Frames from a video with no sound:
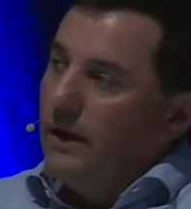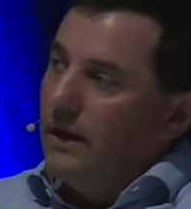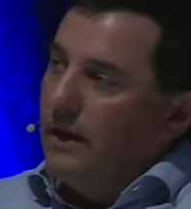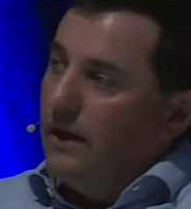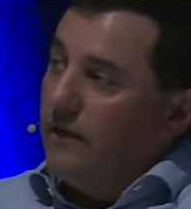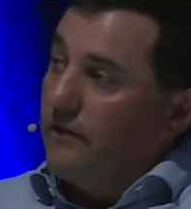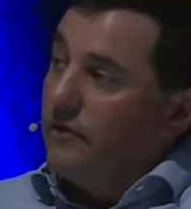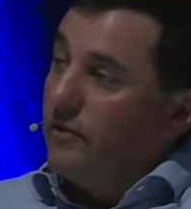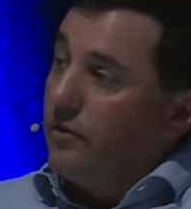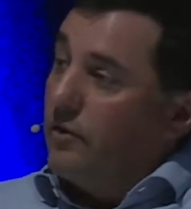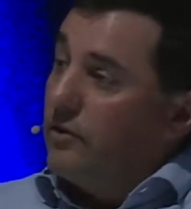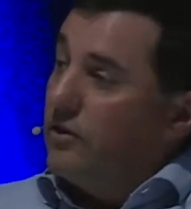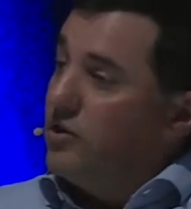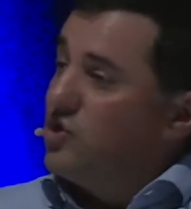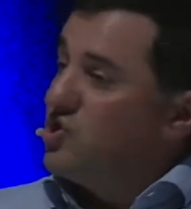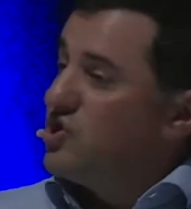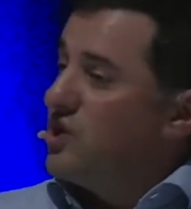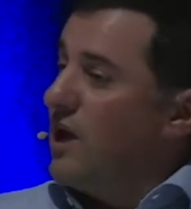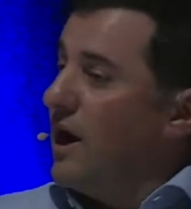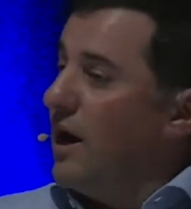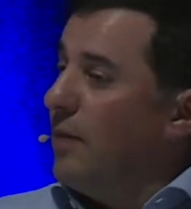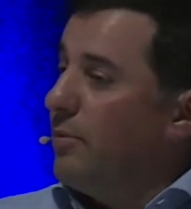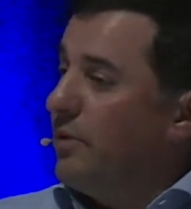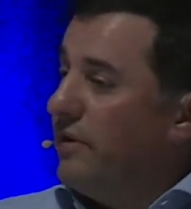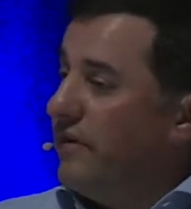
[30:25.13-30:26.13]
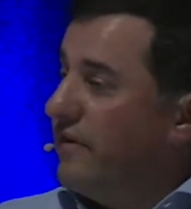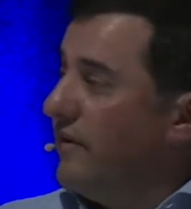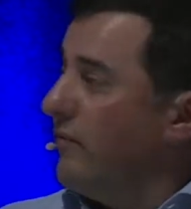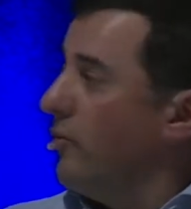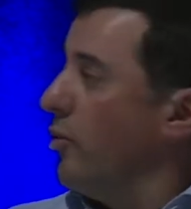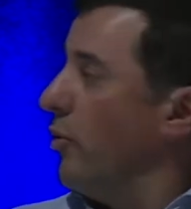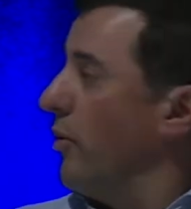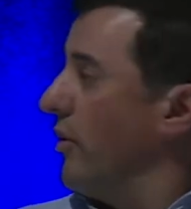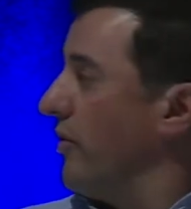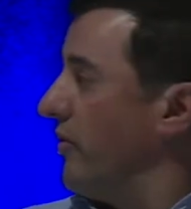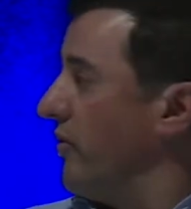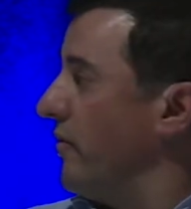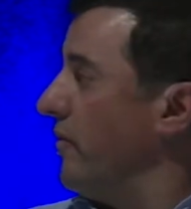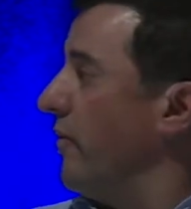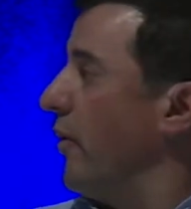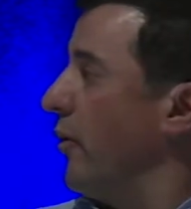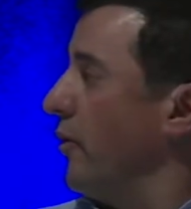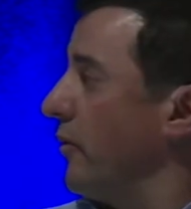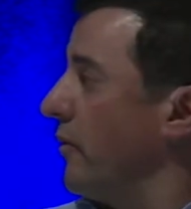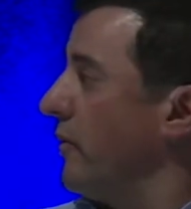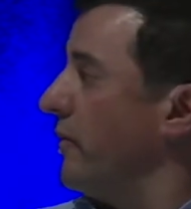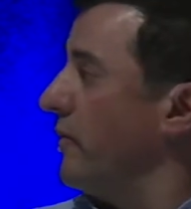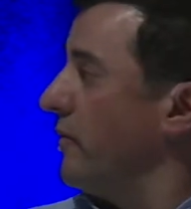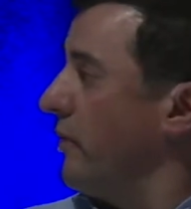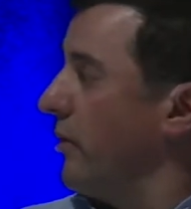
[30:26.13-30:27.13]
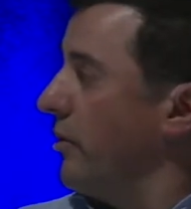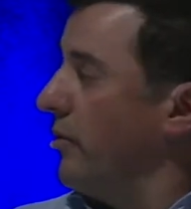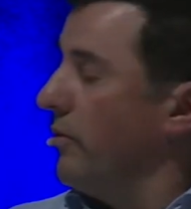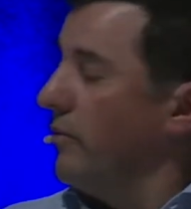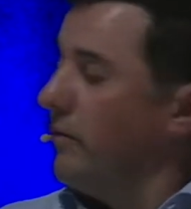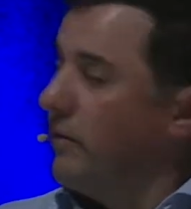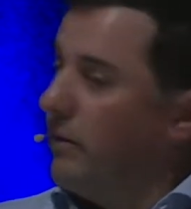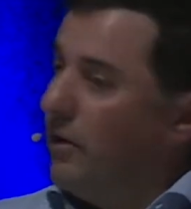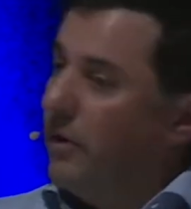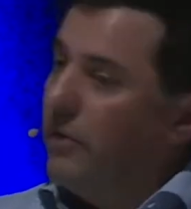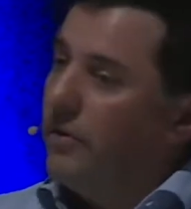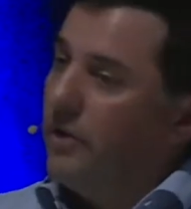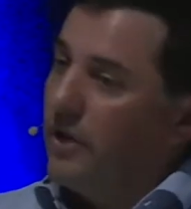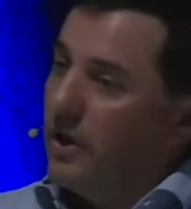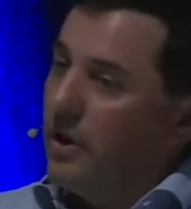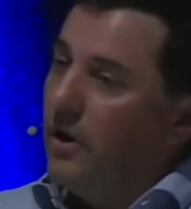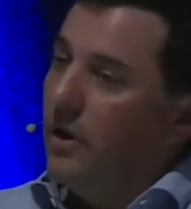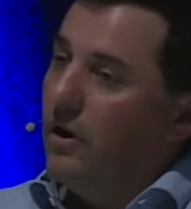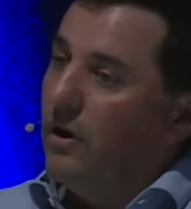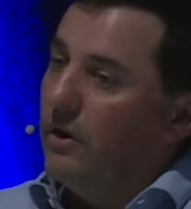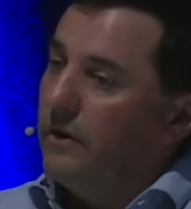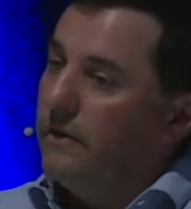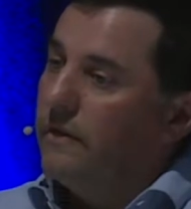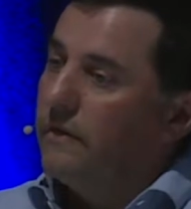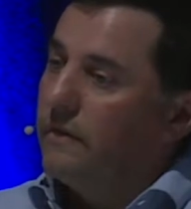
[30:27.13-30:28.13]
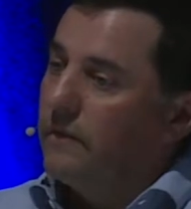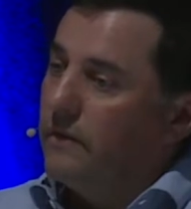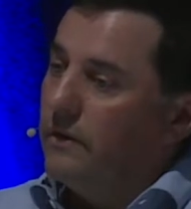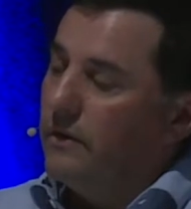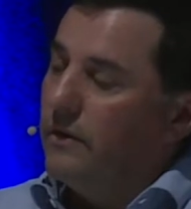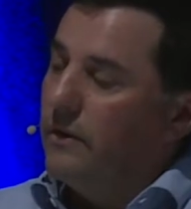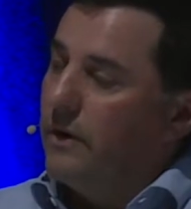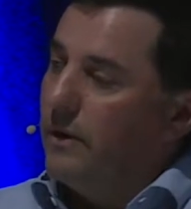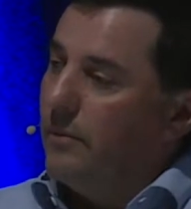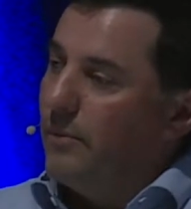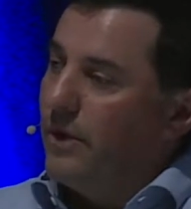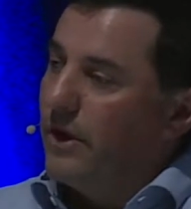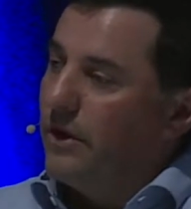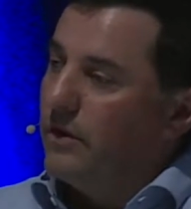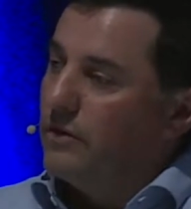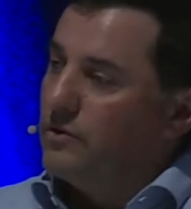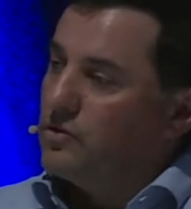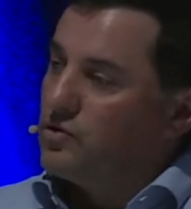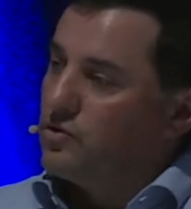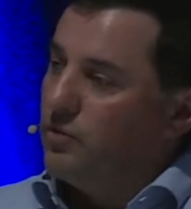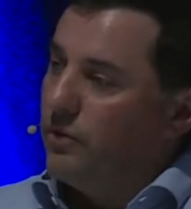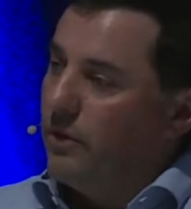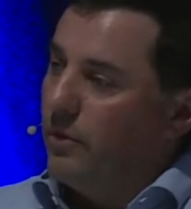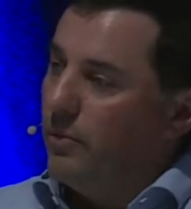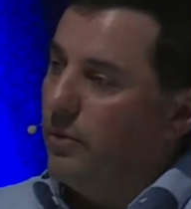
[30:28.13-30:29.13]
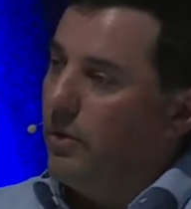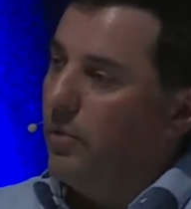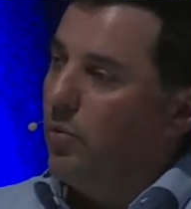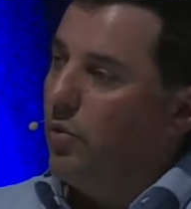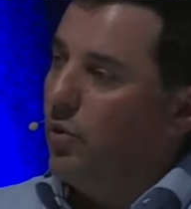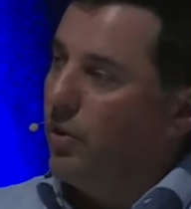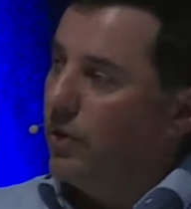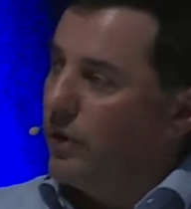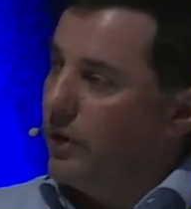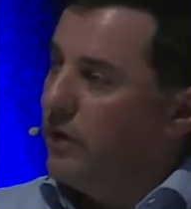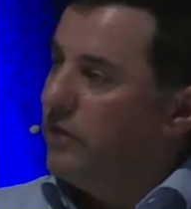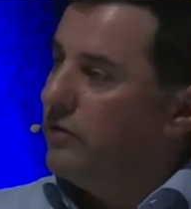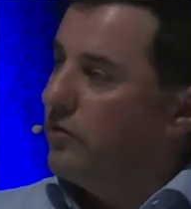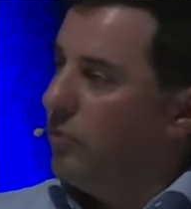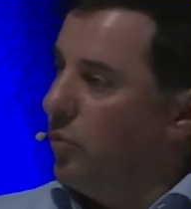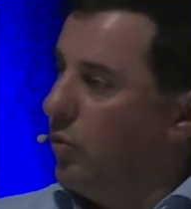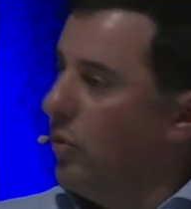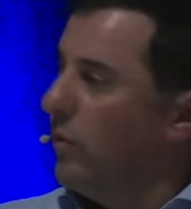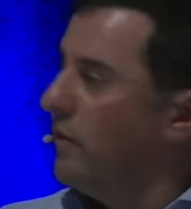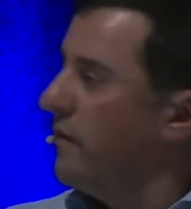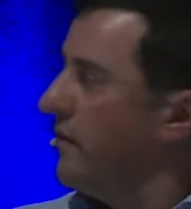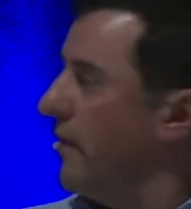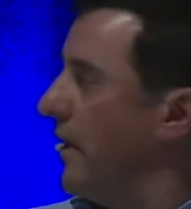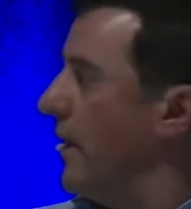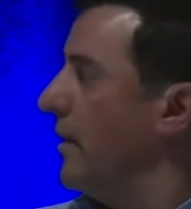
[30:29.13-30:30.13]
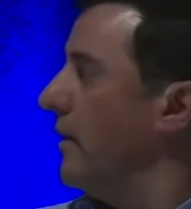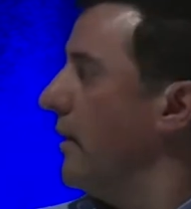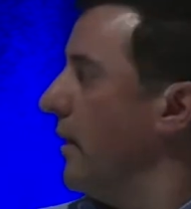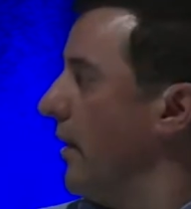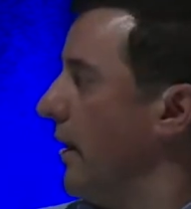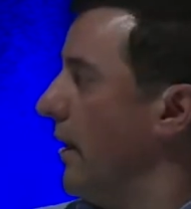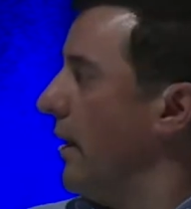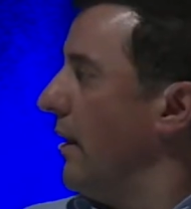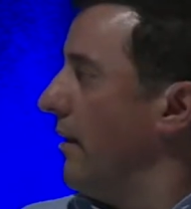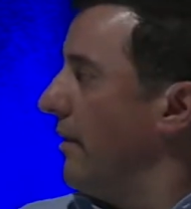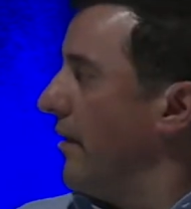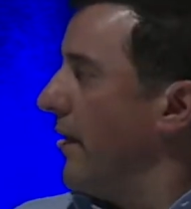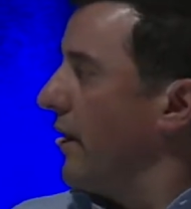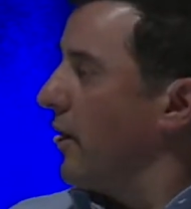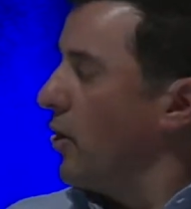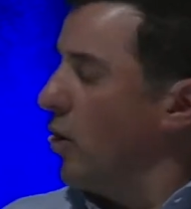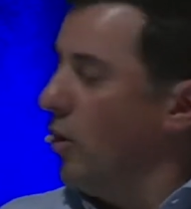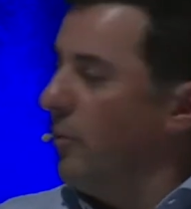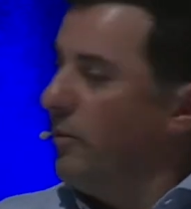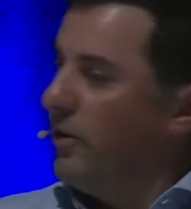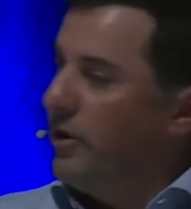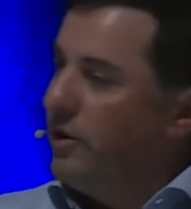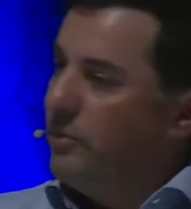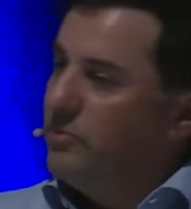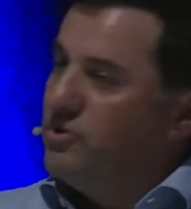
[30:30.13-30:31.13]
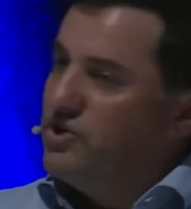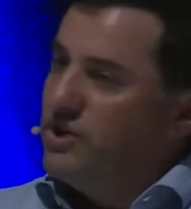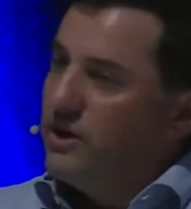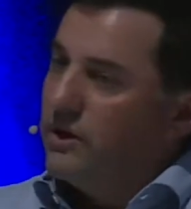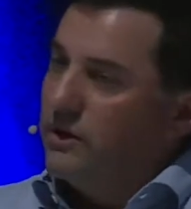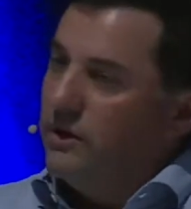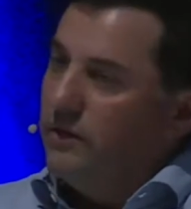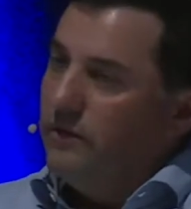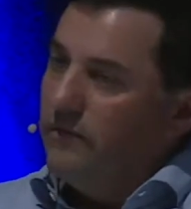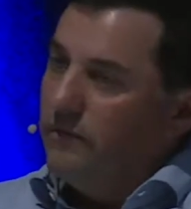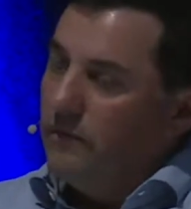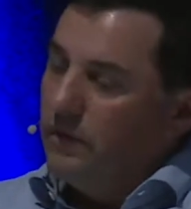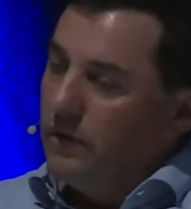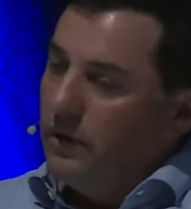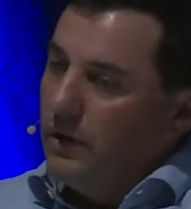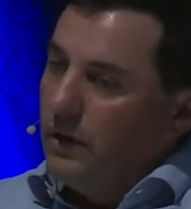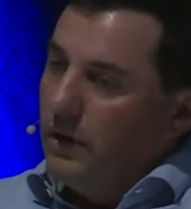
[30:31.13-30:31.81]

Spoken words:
It certainly sharpens everyone's focus on the clients and making sure that we're working towards that common objective.